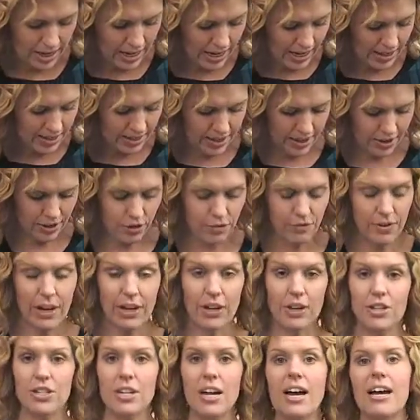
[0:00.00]
And then you've got
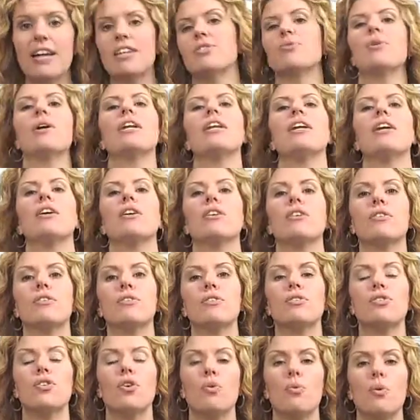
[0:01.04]
your ties right here.
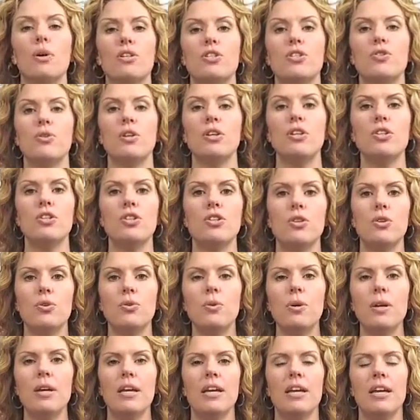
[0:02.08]
So what you can
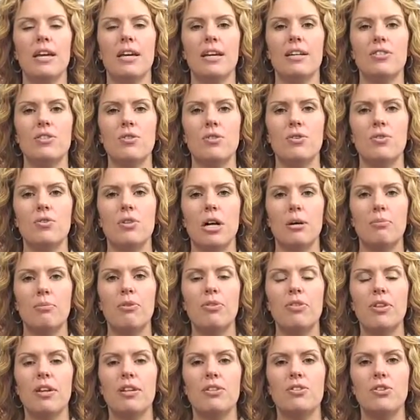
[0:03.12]
do is you can do a couple
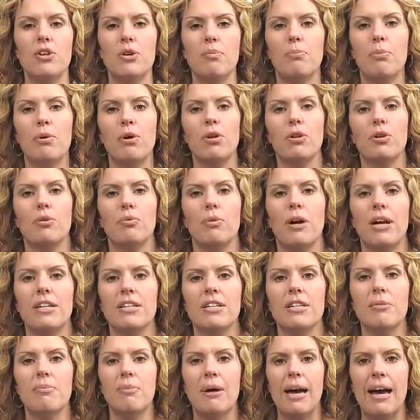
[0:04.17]
things. You can pull it right
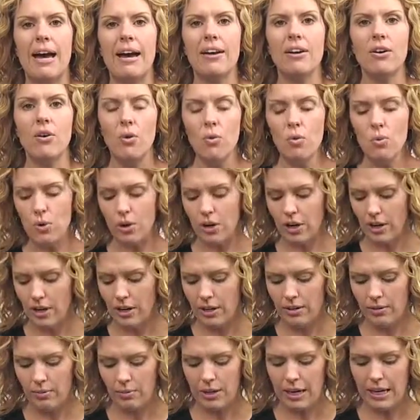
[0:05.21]
to the back,
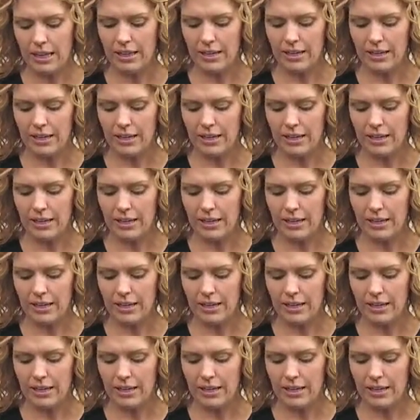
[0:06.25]
or what I